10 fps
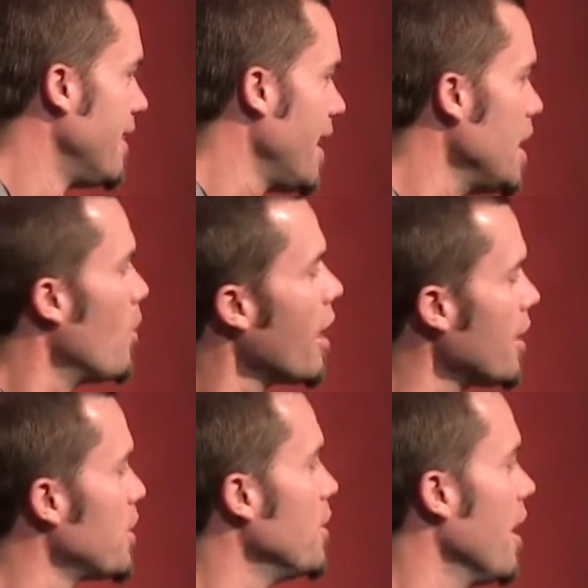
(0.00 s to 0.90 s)
And they went
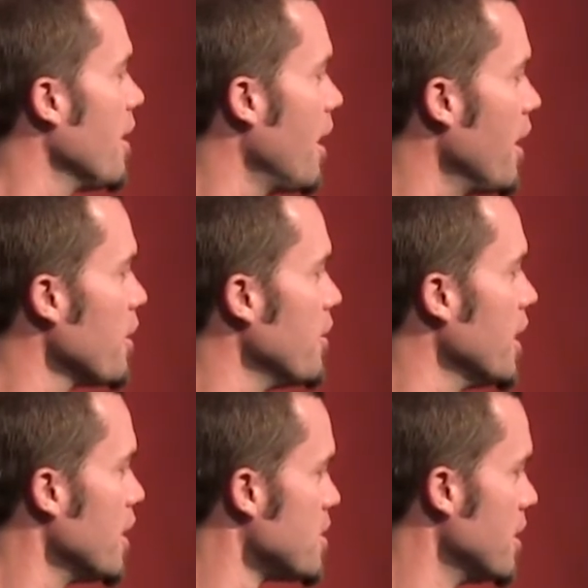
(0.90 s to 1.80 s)
on to another
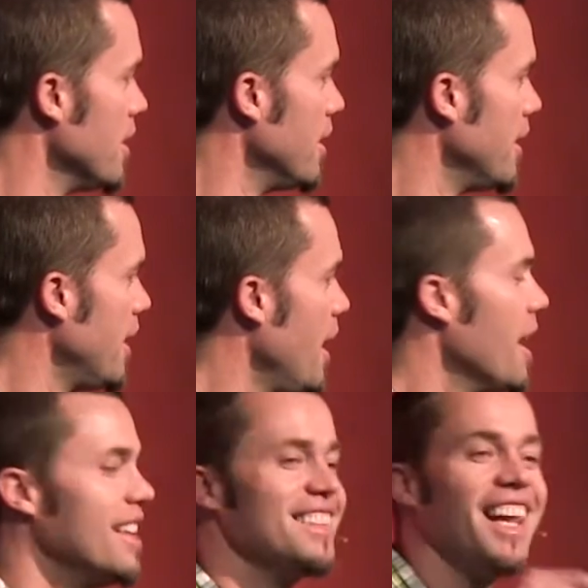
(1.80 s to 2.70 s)
village.
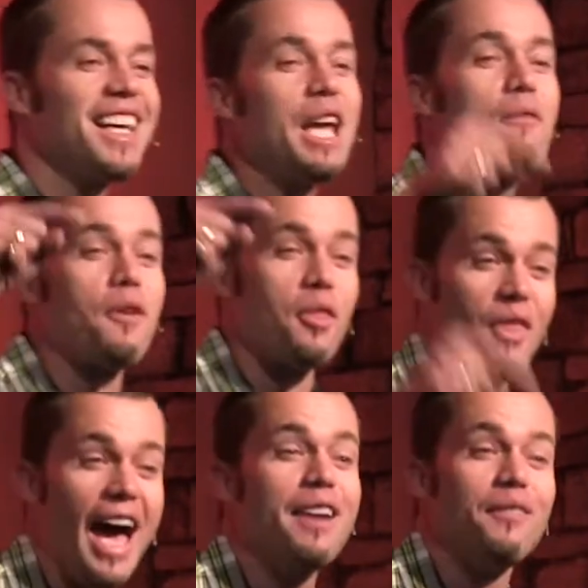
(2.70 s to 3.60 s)
Lucky for
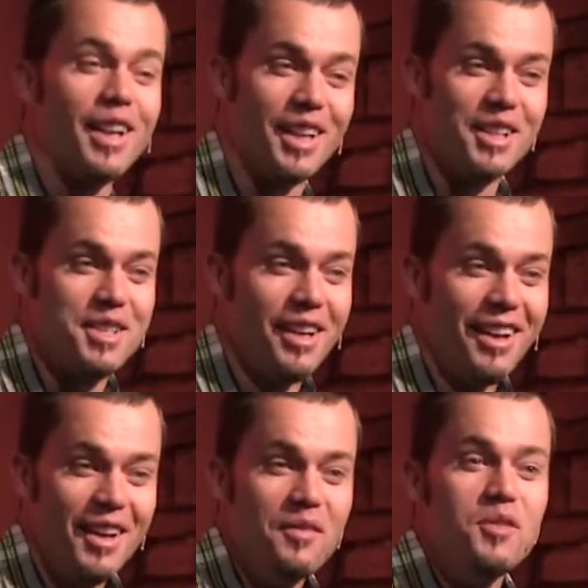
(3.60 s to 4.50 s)
that village,
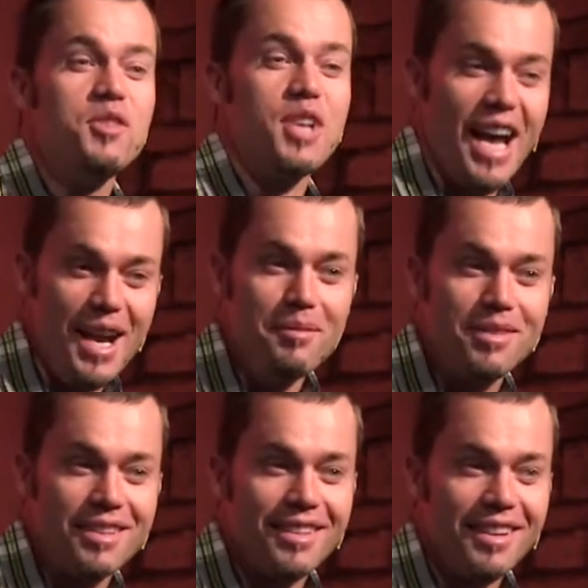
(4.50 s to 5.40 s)

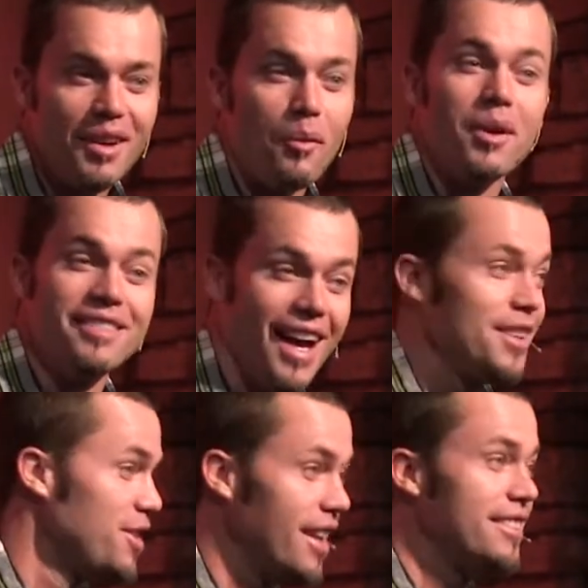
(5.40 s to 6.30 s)
James was
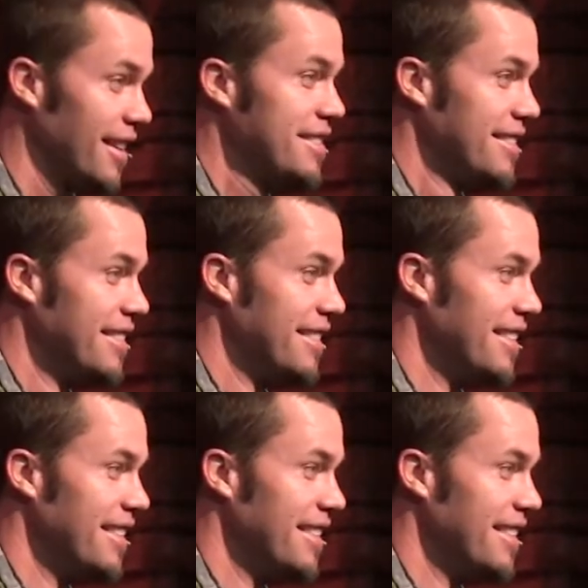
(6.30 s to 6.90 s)
not Jesus.